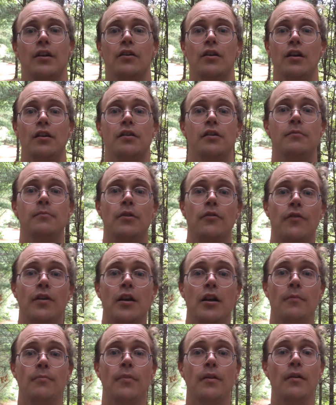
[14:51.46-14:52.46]
Excuse me over
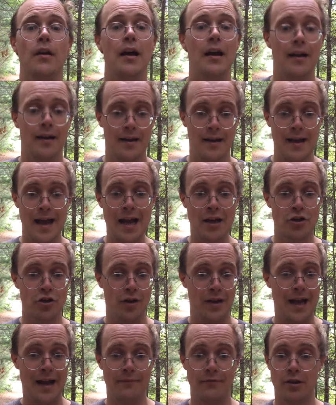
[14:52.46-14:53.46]
here, but
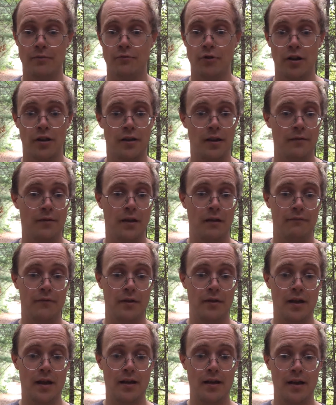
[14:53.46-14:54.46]
actually I have some more stuff to
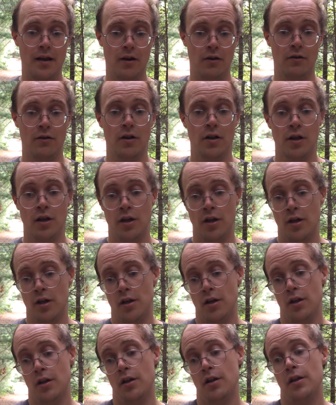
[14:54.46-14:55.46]
say here.
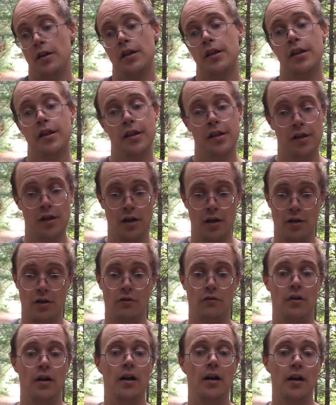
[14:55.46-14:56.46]

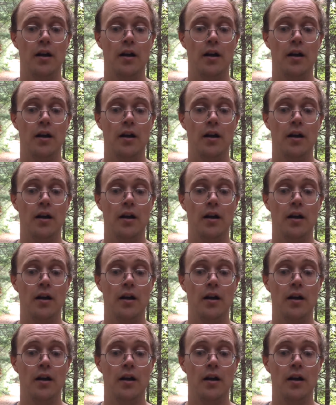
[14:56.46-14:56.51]
So,